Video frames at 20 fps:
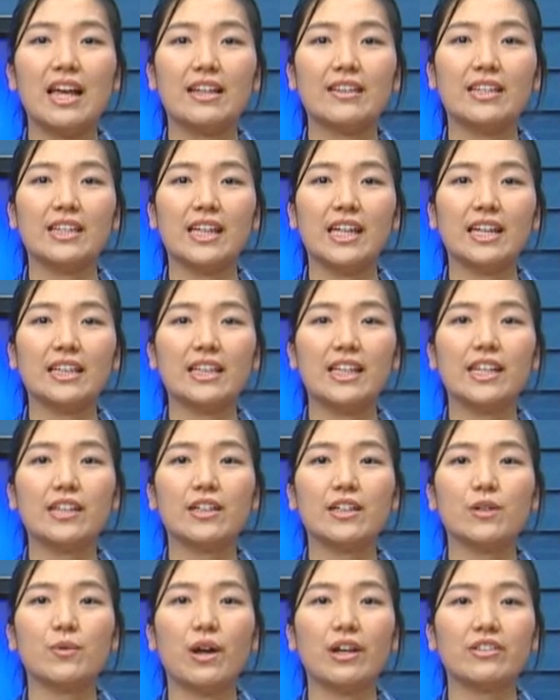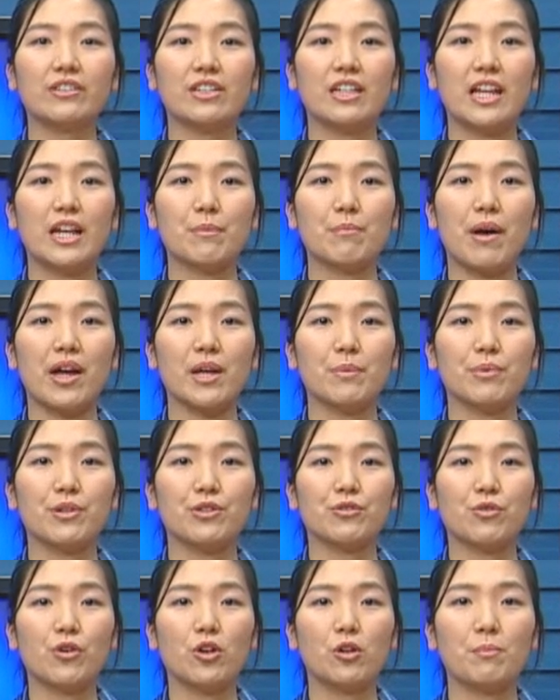the illegal questioning by a
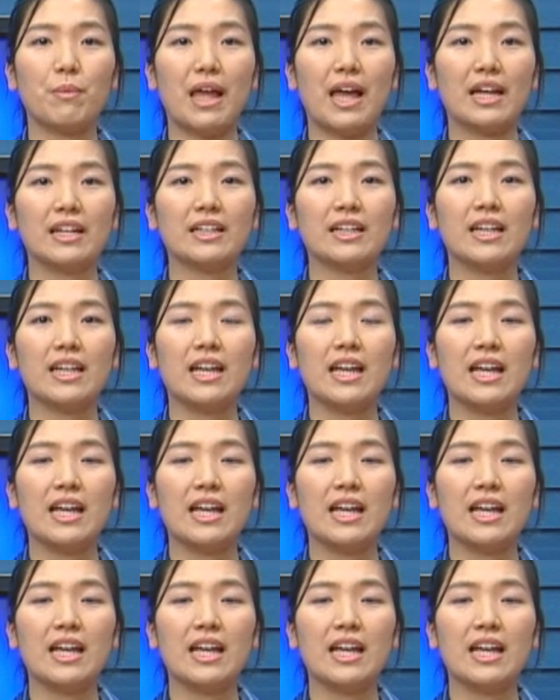patrolman